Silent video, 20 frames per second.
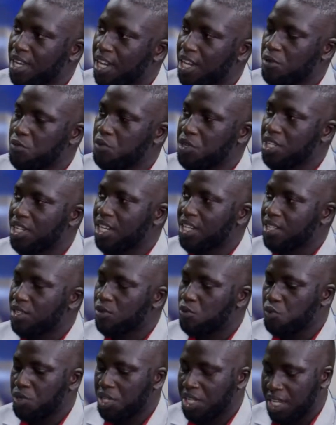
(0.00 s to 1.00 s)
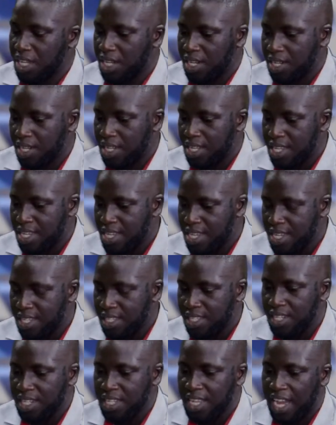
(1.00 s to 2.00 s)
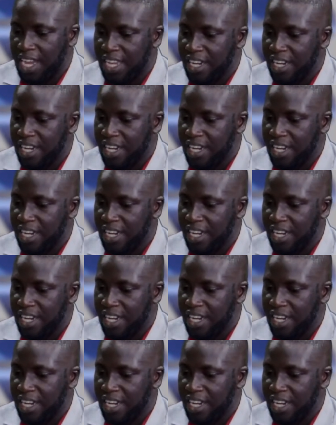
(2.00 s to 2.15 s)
And with that, we can easily